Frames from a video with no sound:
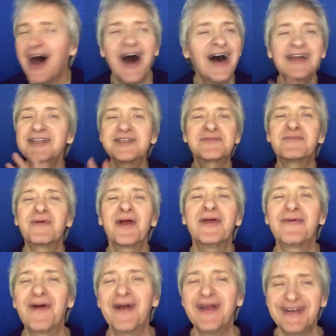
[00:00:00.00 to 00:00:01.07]
I just pray
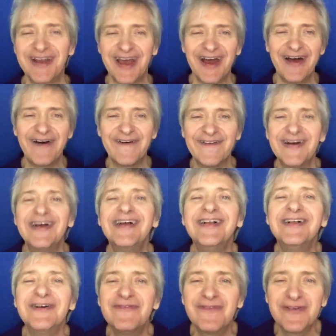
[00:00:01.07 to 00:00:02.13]
right now
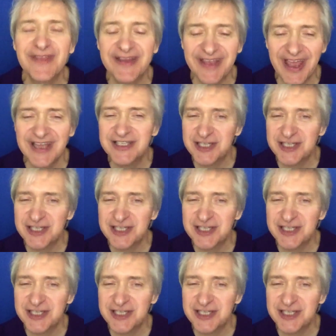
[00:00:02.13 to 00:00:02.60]
for the gates,